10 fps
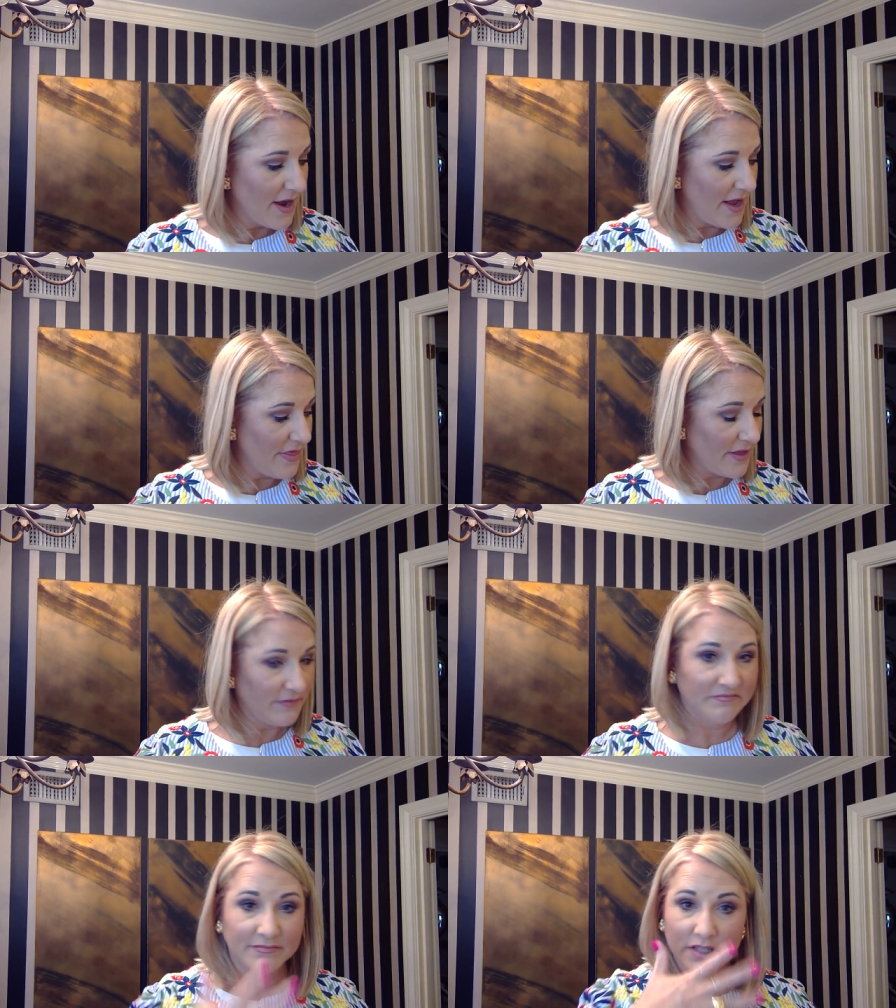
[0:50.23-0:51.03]
And
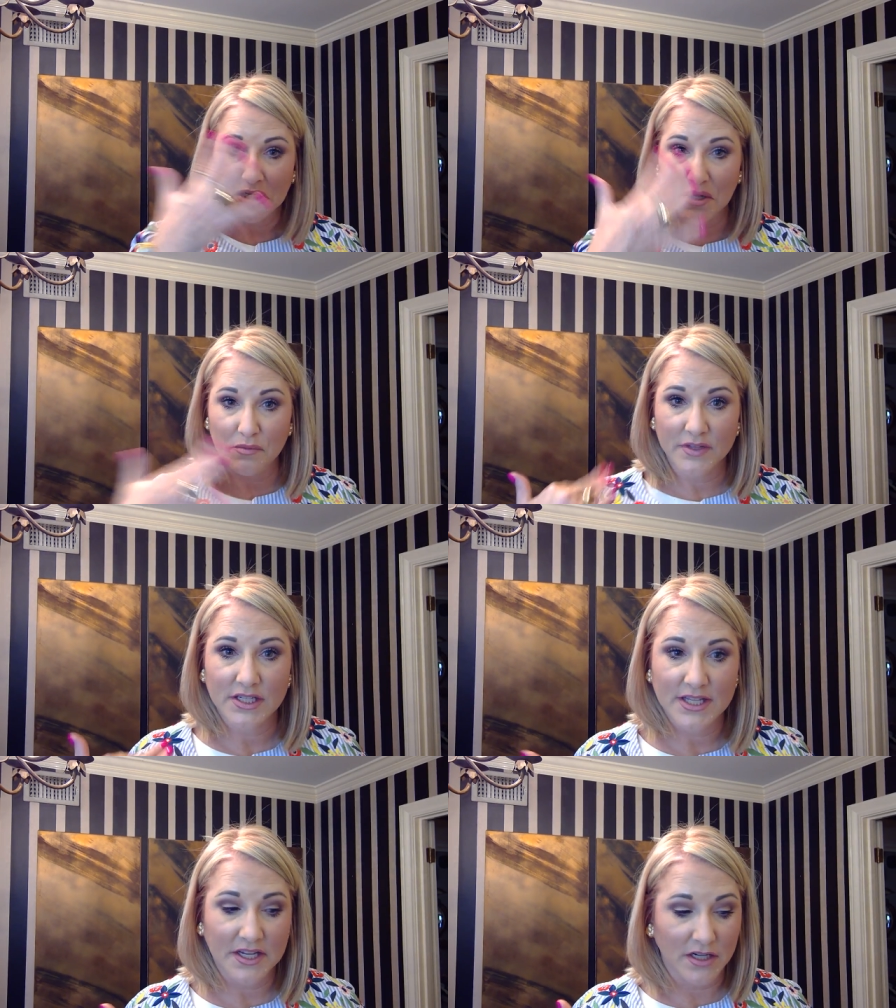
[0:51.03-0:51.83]
then, you know,
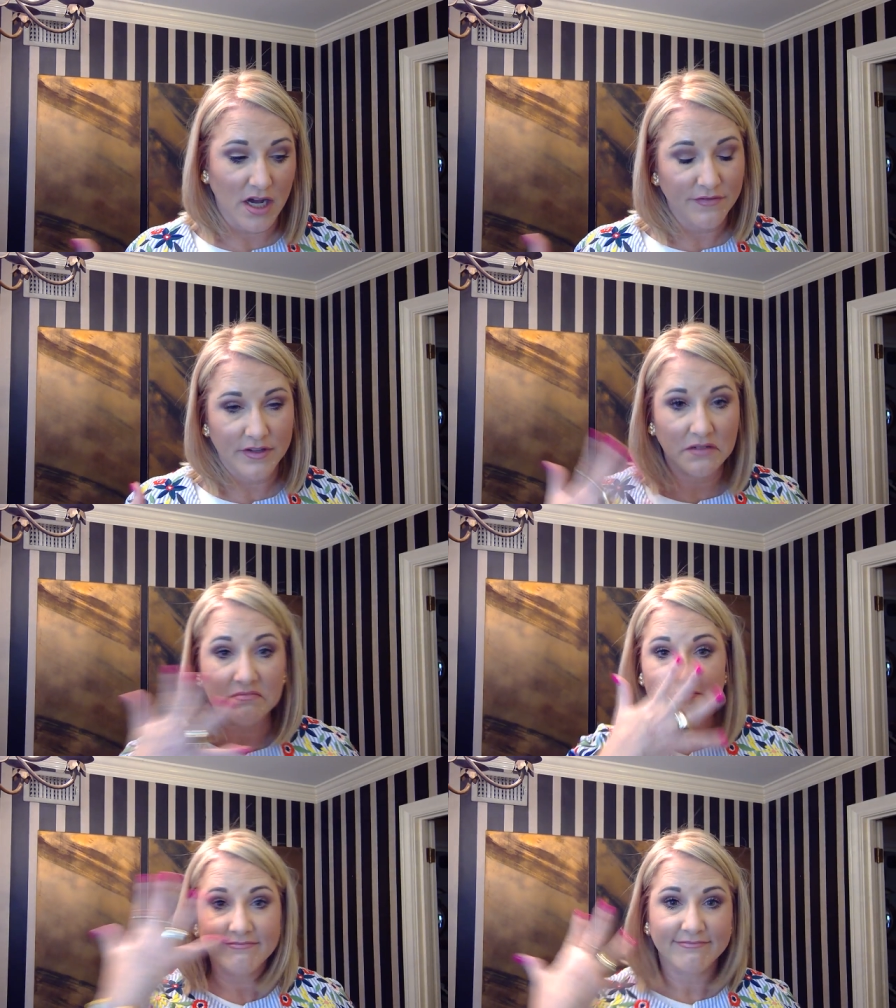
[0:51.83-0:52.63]
take it off
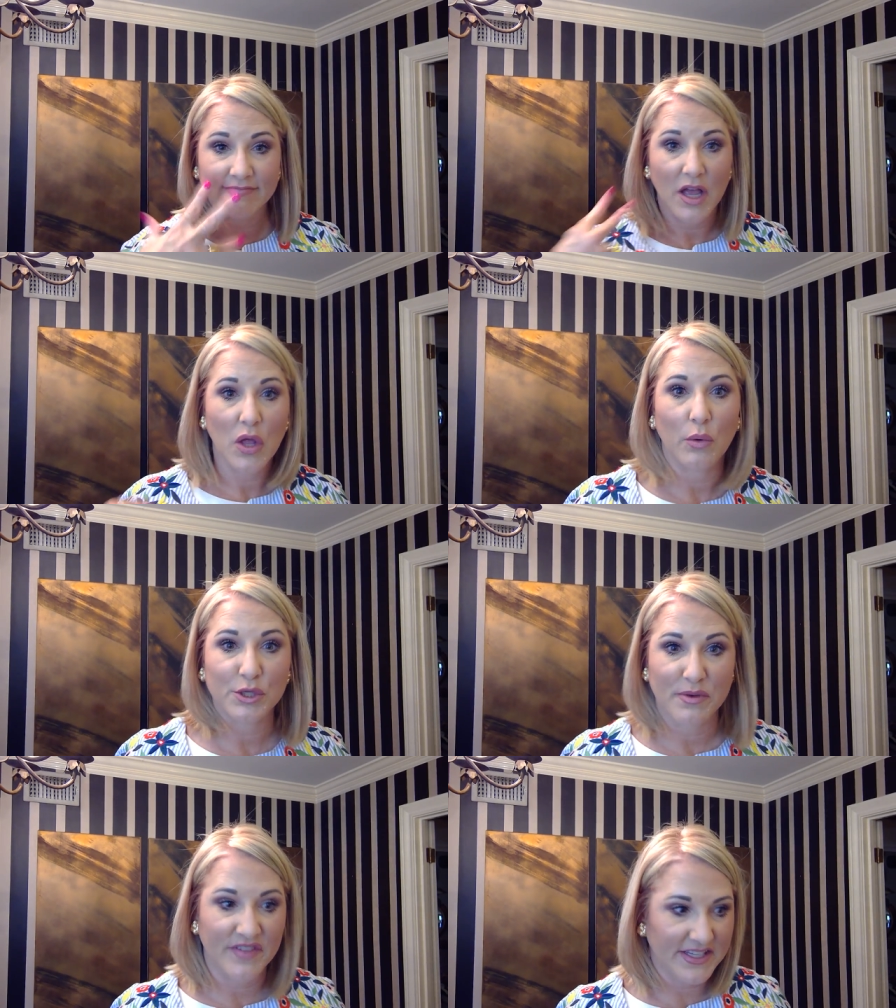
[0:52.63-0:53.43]
and
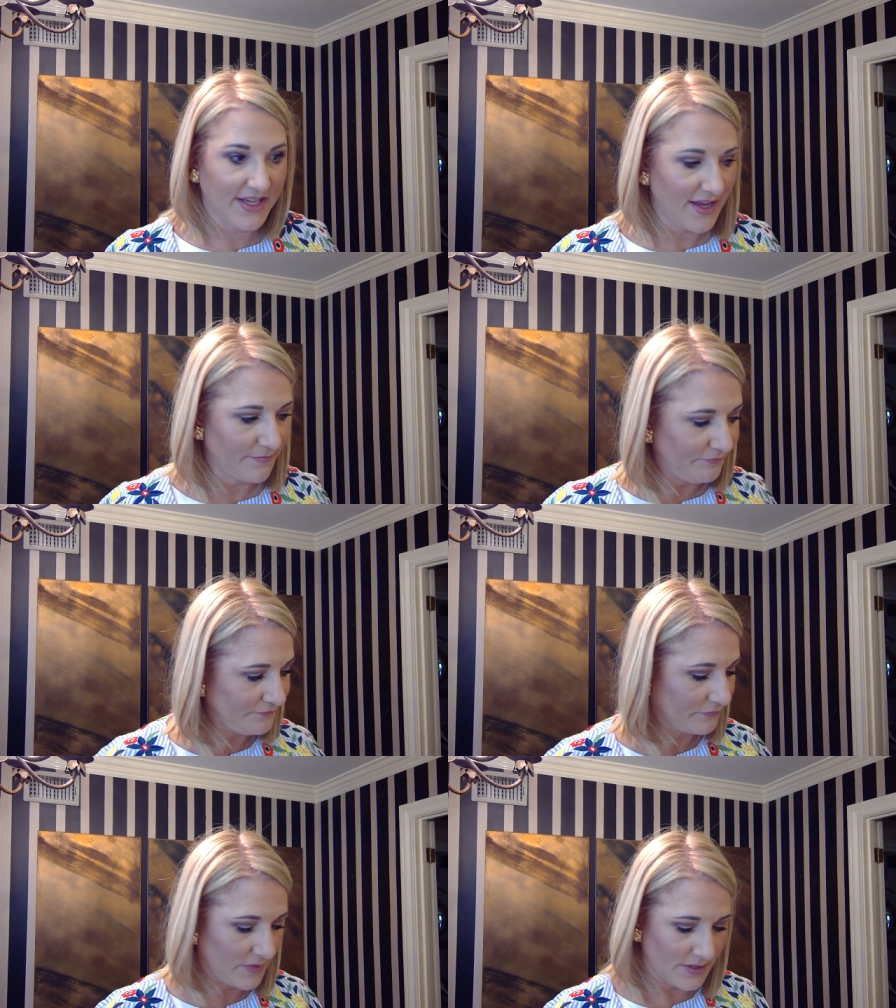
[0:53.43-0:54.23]
wash my face again.
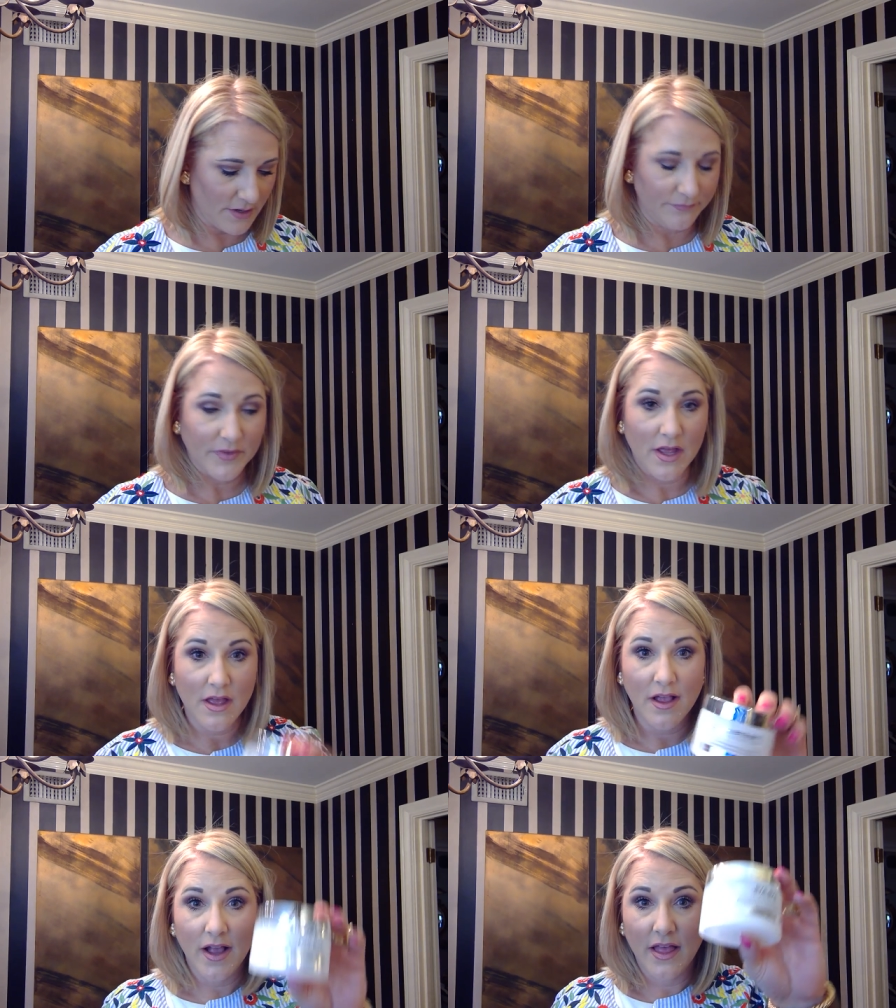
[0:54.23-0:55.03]
So
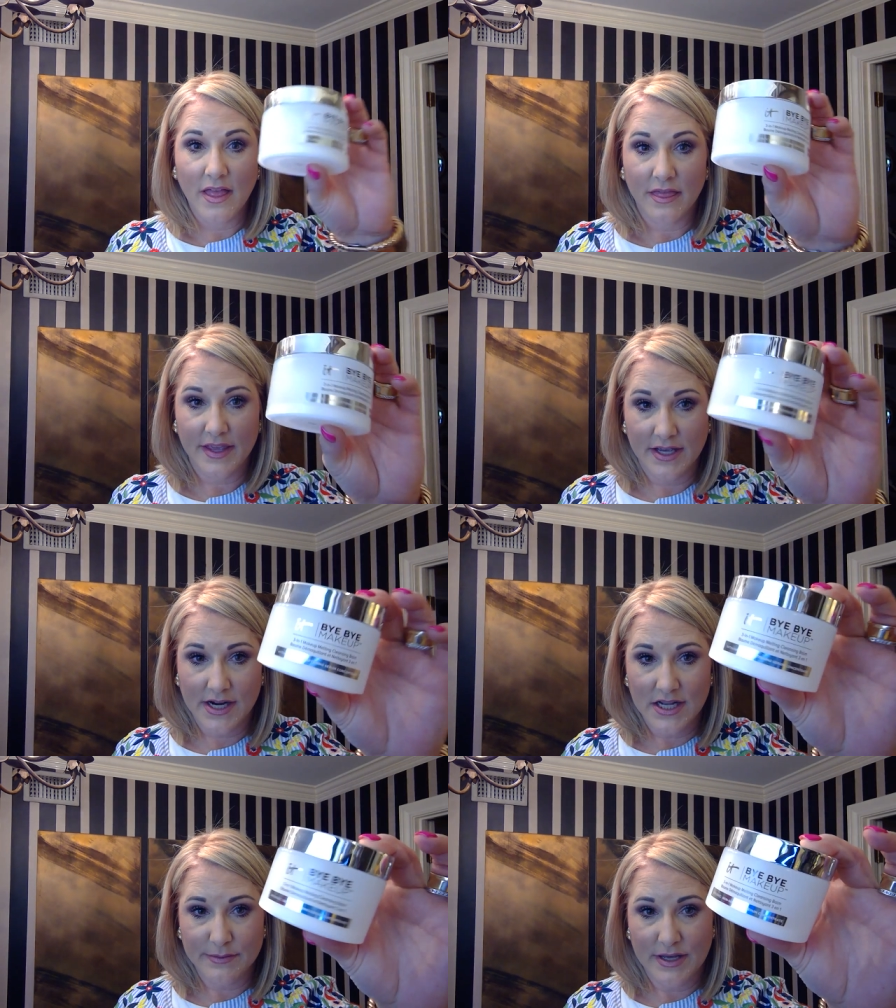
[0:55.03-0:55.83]
the I T
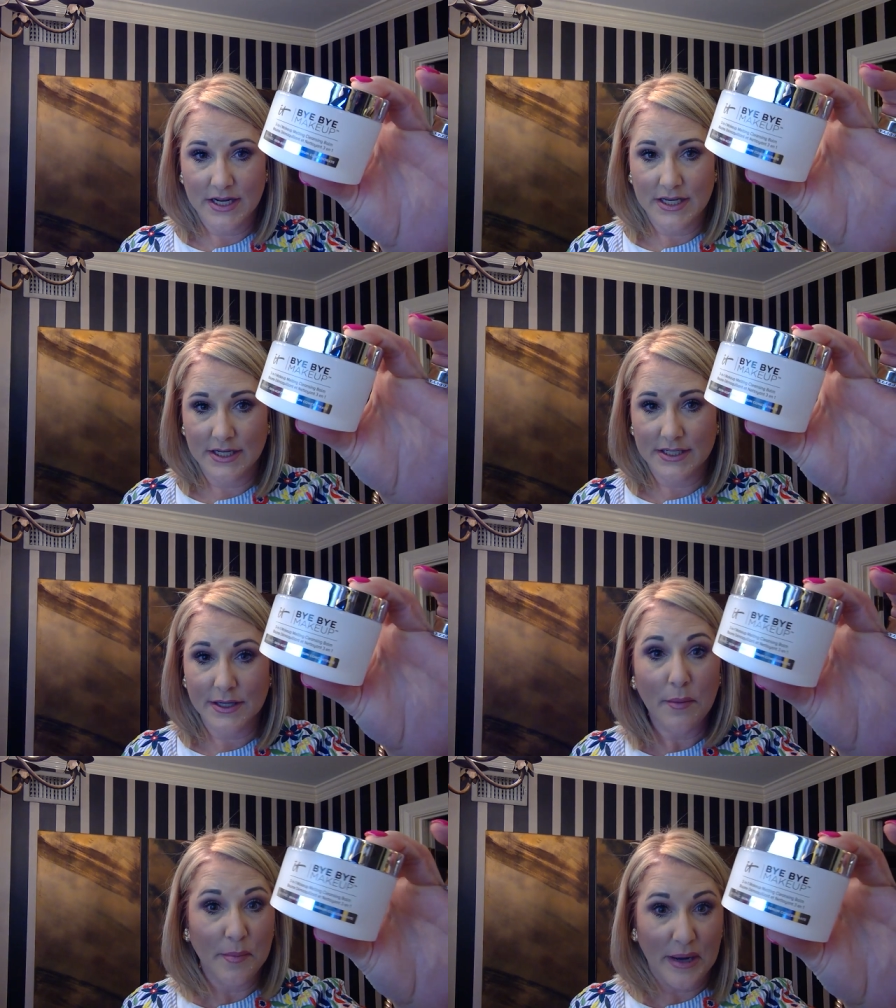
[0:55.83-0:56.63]
Cosmetics
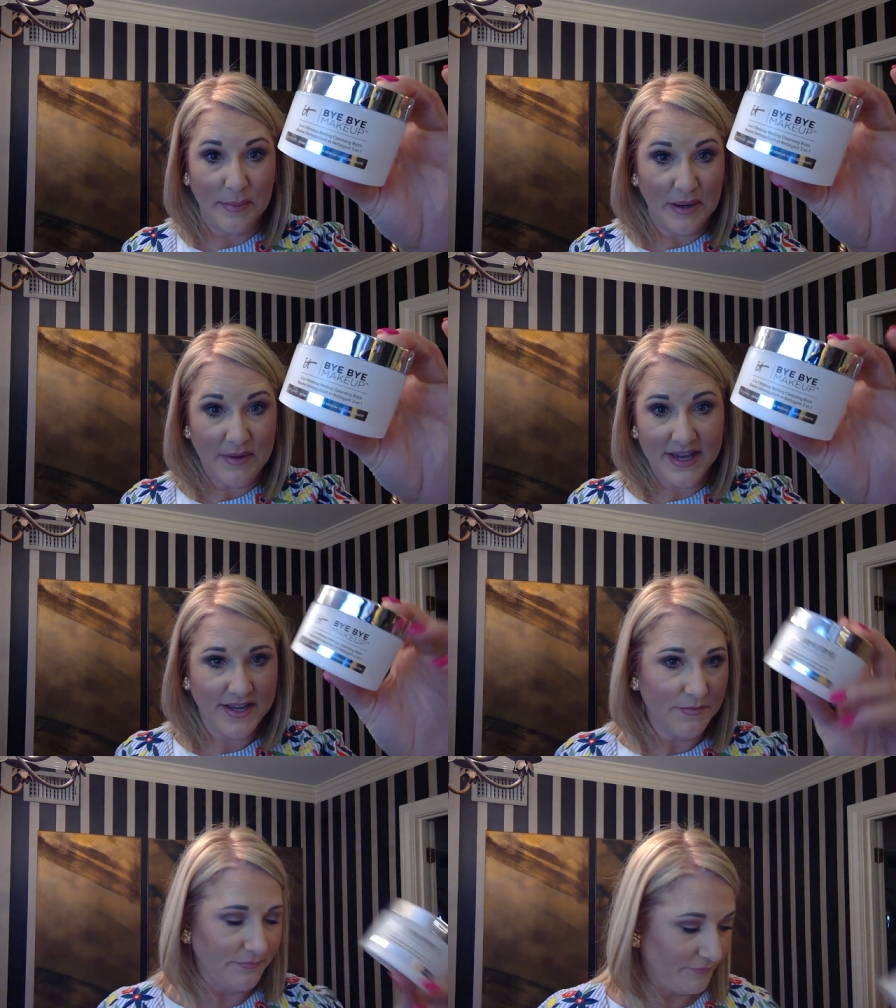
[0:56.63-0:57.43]
Bye Bye
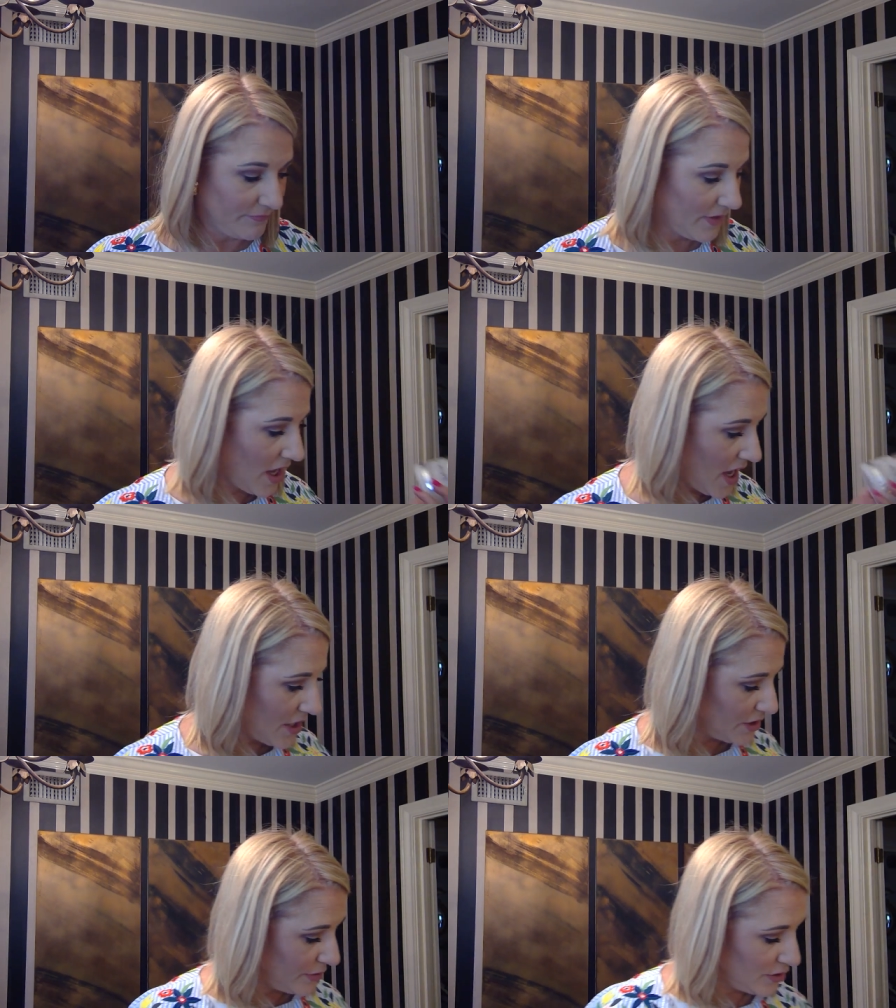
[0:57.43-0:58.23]
Makeup. I do